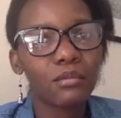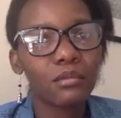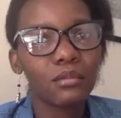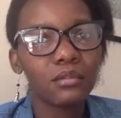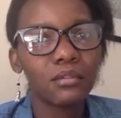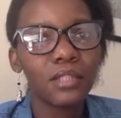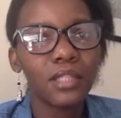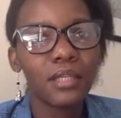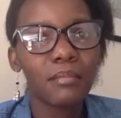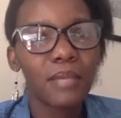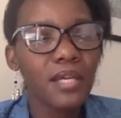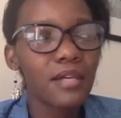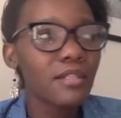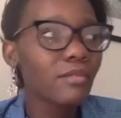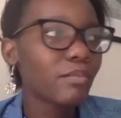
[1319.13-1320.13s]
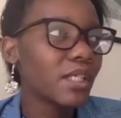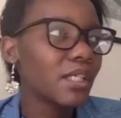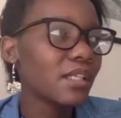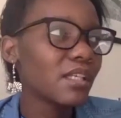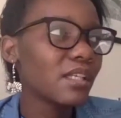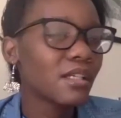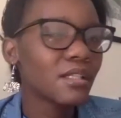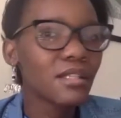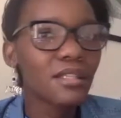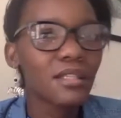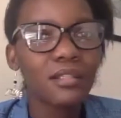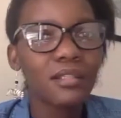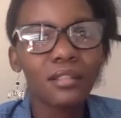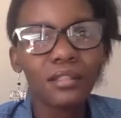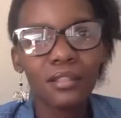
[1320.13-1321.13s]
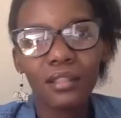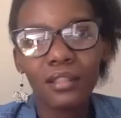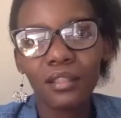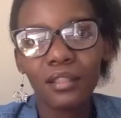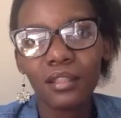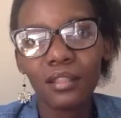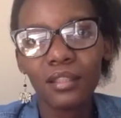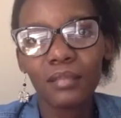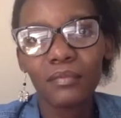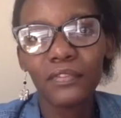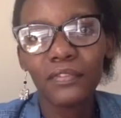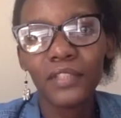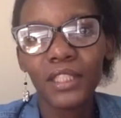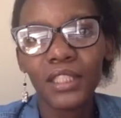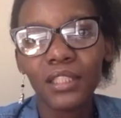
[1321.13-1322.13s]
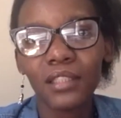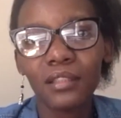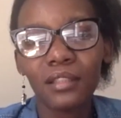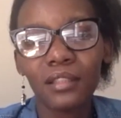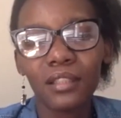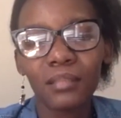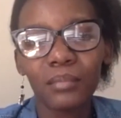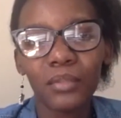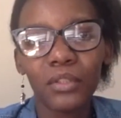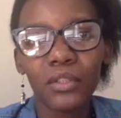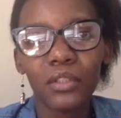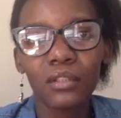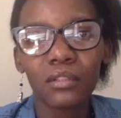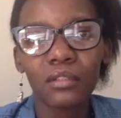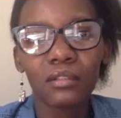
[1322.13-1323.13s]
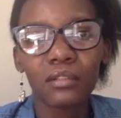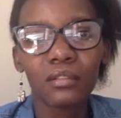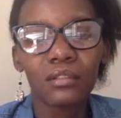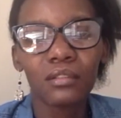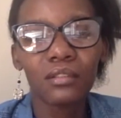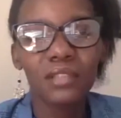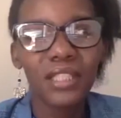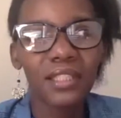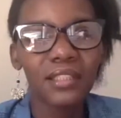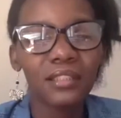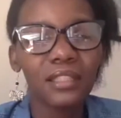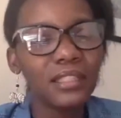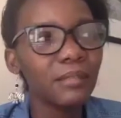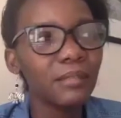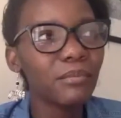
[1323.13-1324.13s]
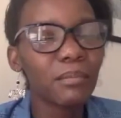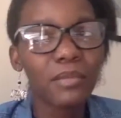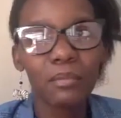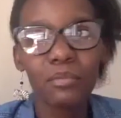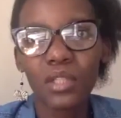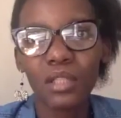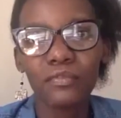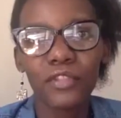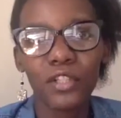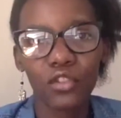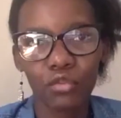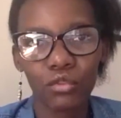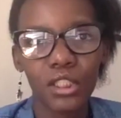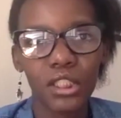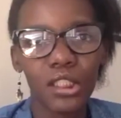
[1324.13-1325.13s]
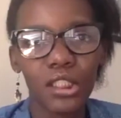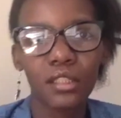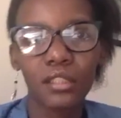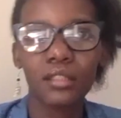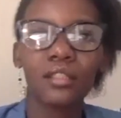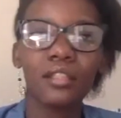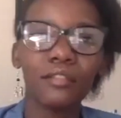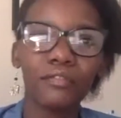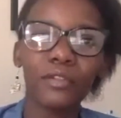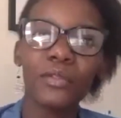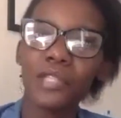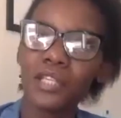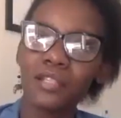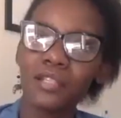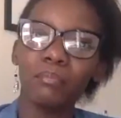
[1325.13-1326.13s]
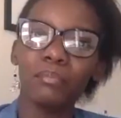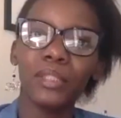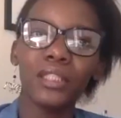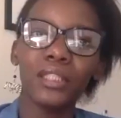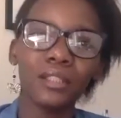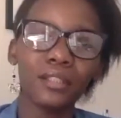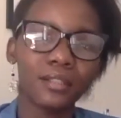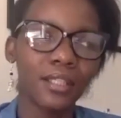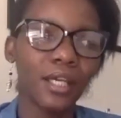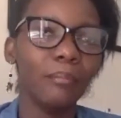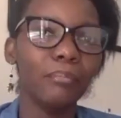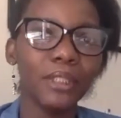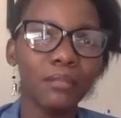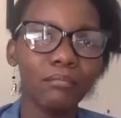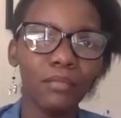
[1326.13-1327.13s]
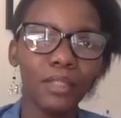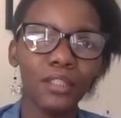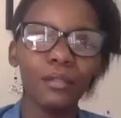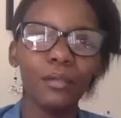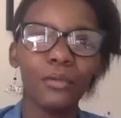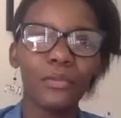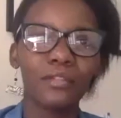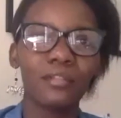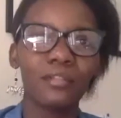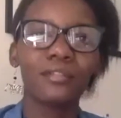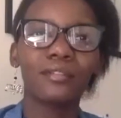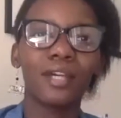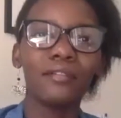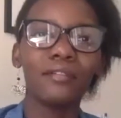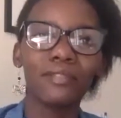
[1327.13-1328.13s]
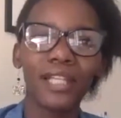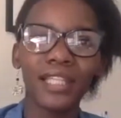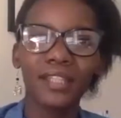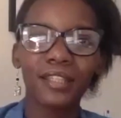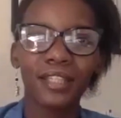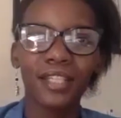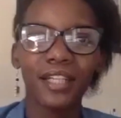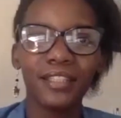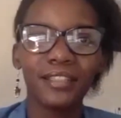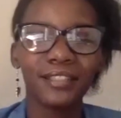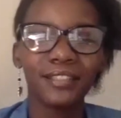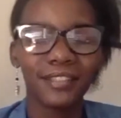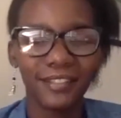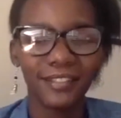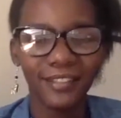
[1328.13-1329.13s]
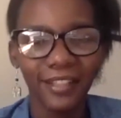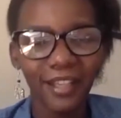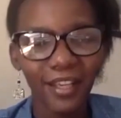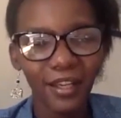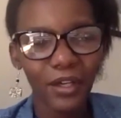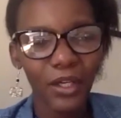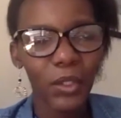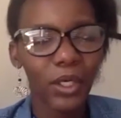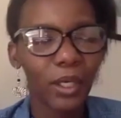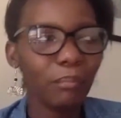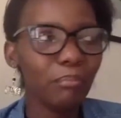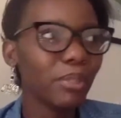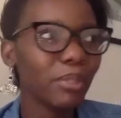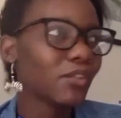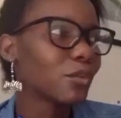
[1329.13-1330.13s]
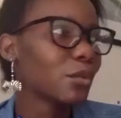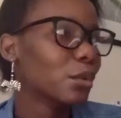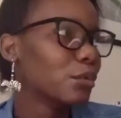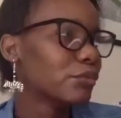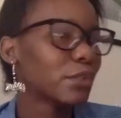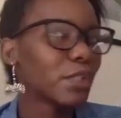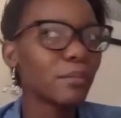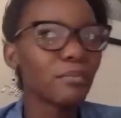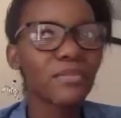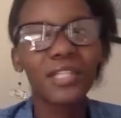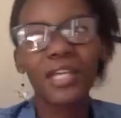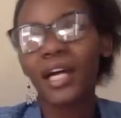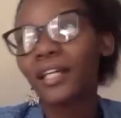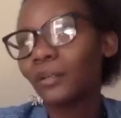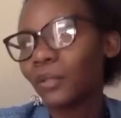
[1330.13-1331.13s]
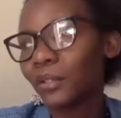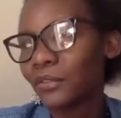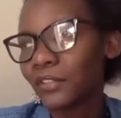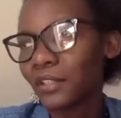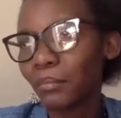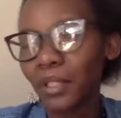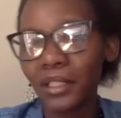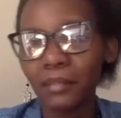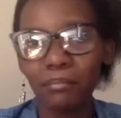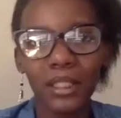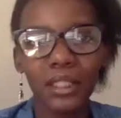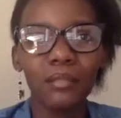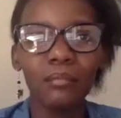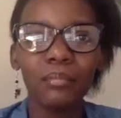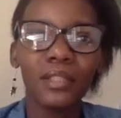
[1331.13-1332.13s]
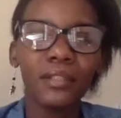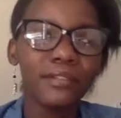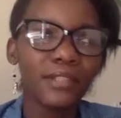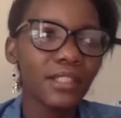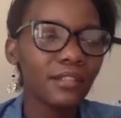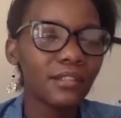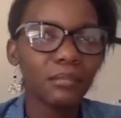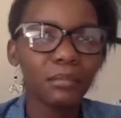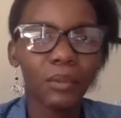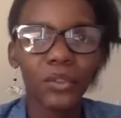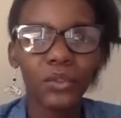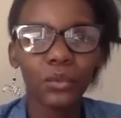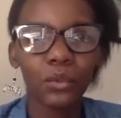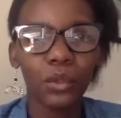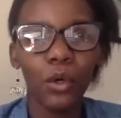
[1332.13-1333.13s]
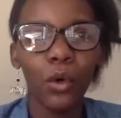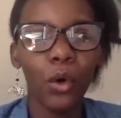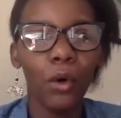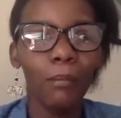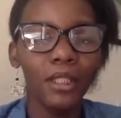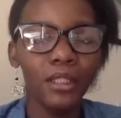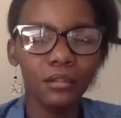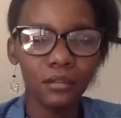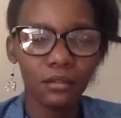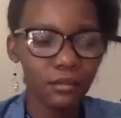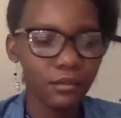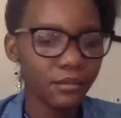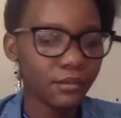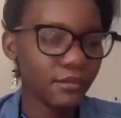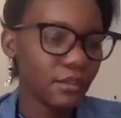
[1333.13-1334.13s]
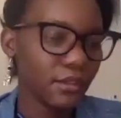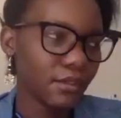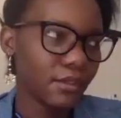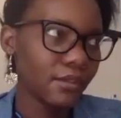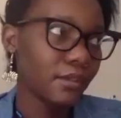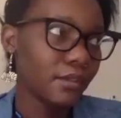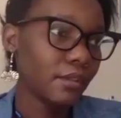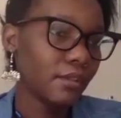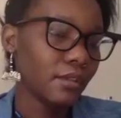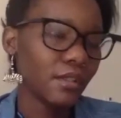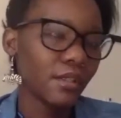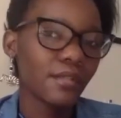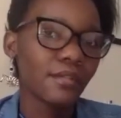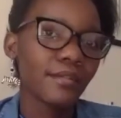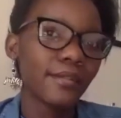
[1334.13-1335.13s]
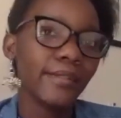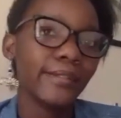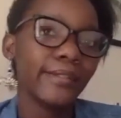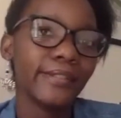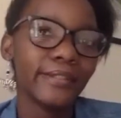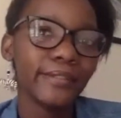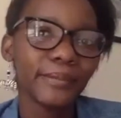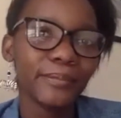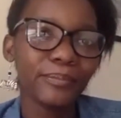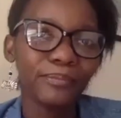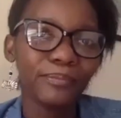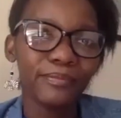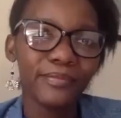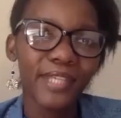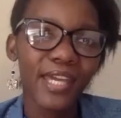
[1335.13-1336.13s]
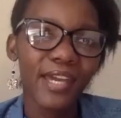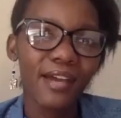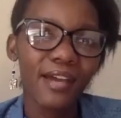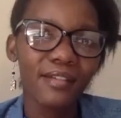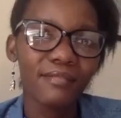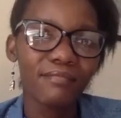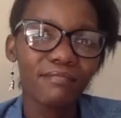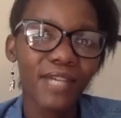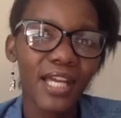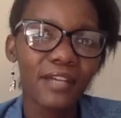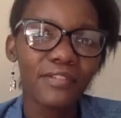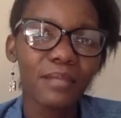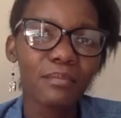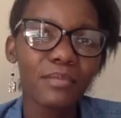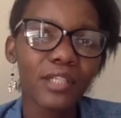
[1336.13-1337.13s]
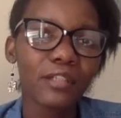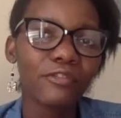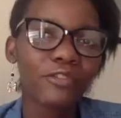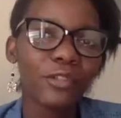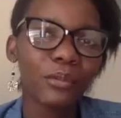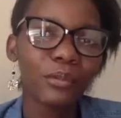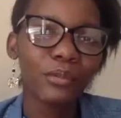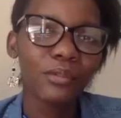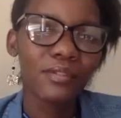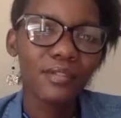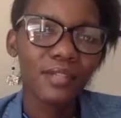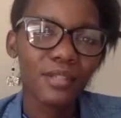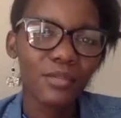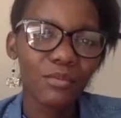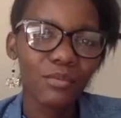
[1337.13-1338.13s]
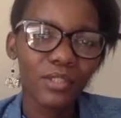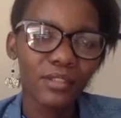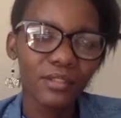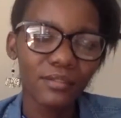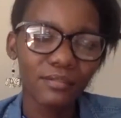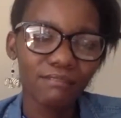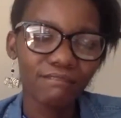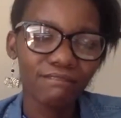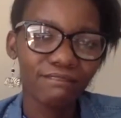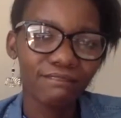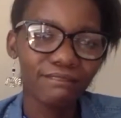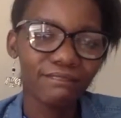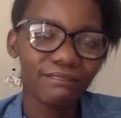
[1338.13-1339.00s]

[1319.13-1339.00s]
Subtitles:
So yeah, my husband, he can see anything that I'm feeling, that I'm going through, tell him sometimes when I'm frustrated, there's a sibling disturbing me or stuff like that. Or I'm pissed off, or I'm sad, I want to see my babies. I just said I want to go home. So yeah, I have some self-talks as well.